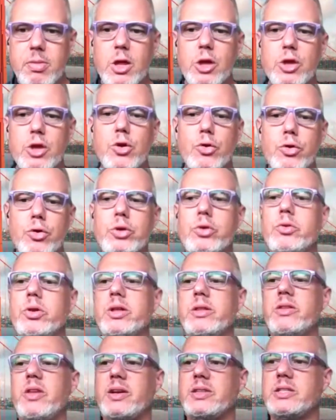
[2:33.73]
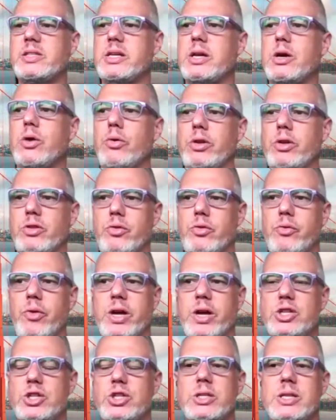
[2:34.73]
your unit testing or
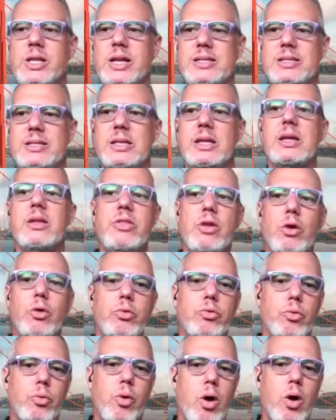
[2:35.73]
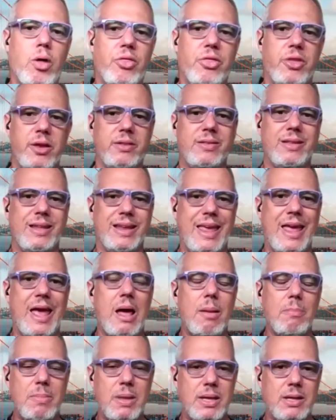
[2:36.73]
integration testing. Those are all things that
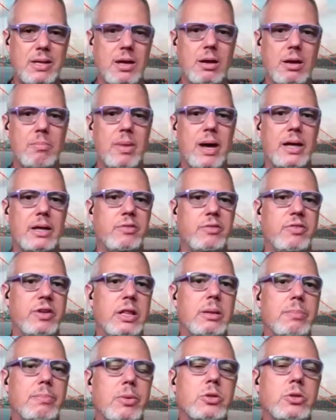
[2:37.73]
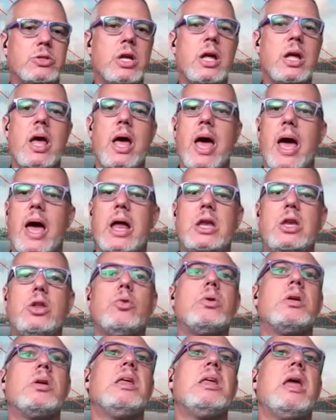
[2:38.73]
can be done by developers, and you
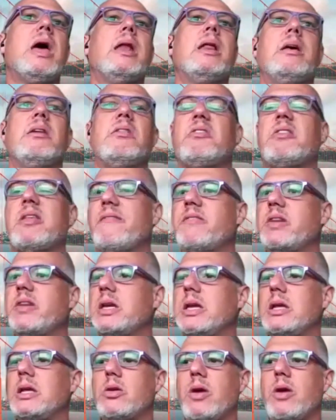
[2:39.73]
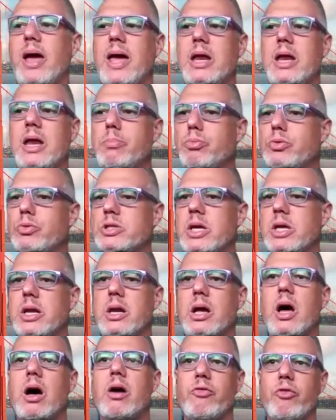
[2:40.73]
can get a 70 to 80%
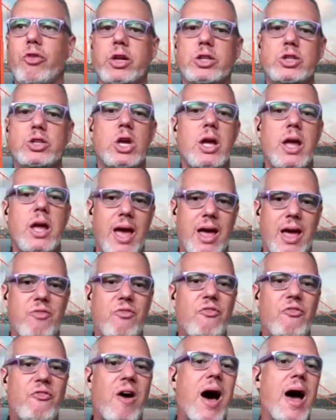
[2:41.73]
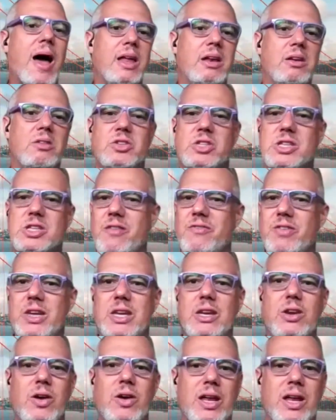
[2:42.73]
coverage and find 70
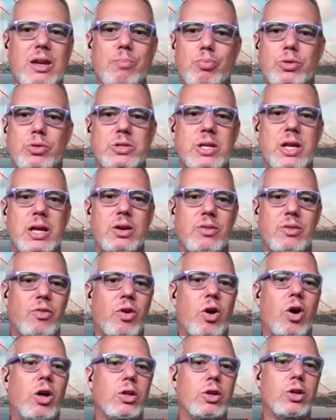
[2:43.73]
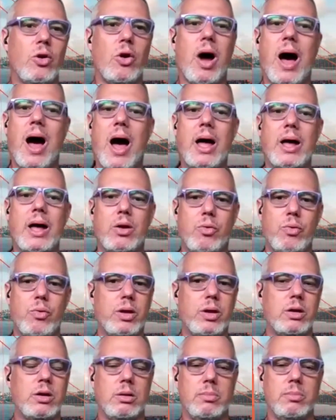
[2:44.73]
to 80% of all your high,
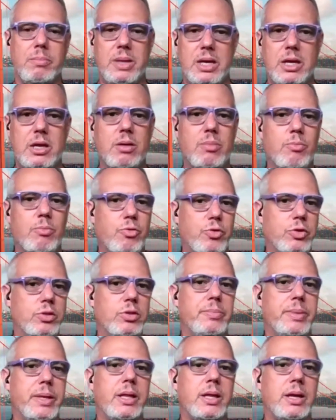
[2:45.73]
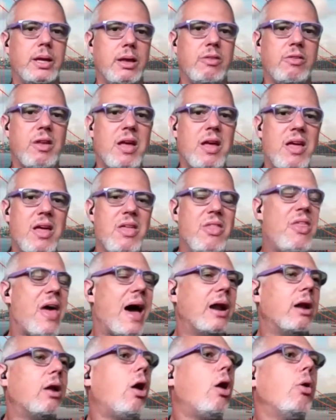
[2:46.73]
critical, medium vulnerabilities.
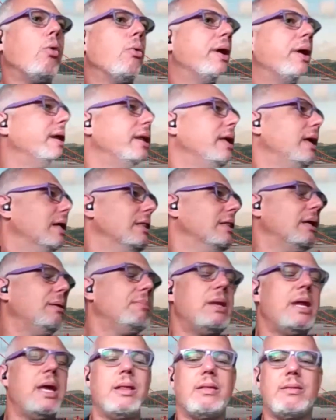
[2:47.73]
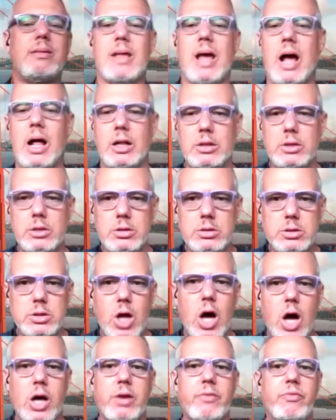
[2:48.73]
That already eliminates a
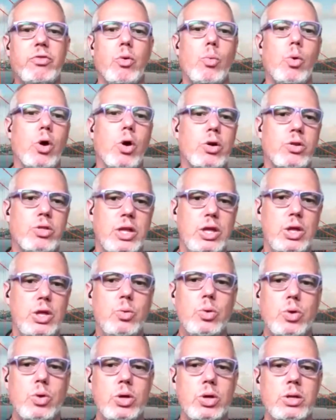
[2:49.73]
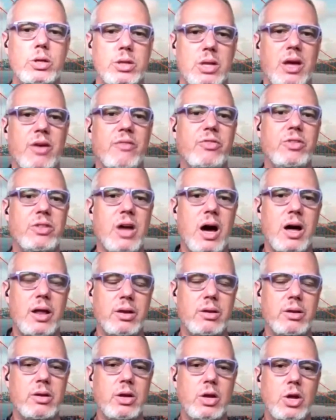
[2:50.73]
lot of the work that you couldn't have
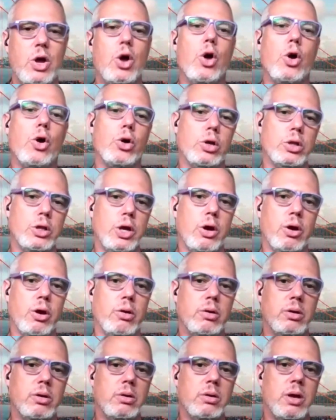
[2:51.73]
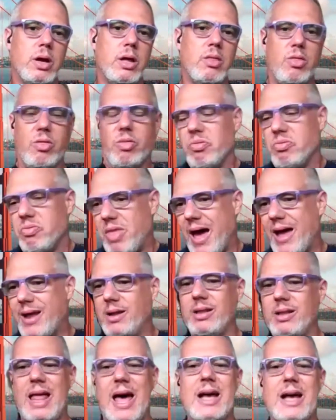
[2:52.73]
done earlier, right?
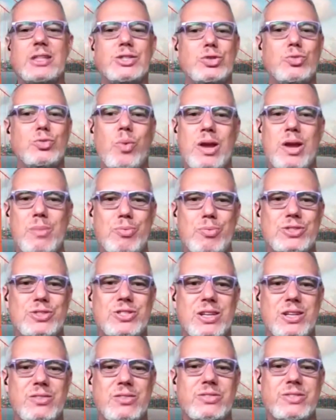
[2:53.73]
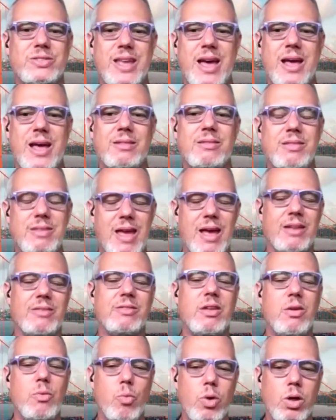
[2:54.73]
That last 20% of scans, yes,
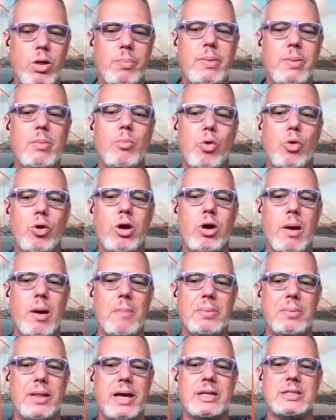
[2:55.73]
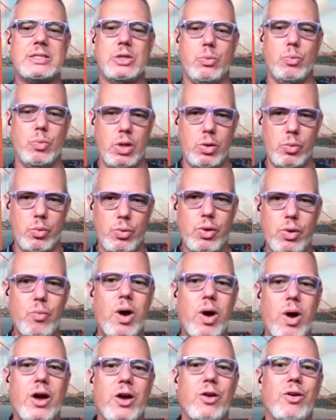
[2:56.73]
it will be more complex. It will
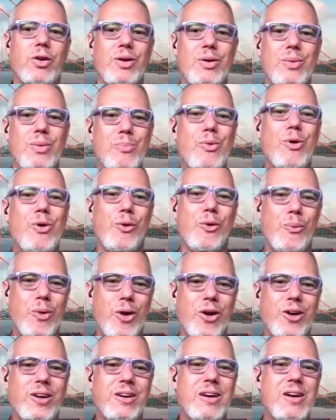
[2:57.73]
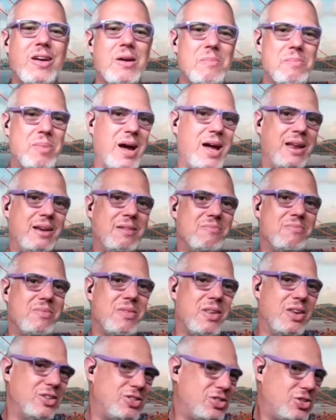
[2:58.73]
require more work, but
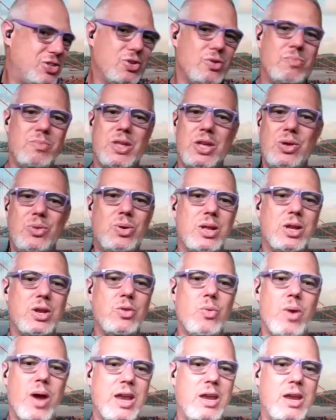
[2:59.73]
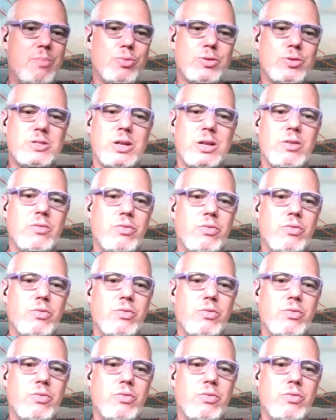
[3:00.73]
assume that you can do 80% of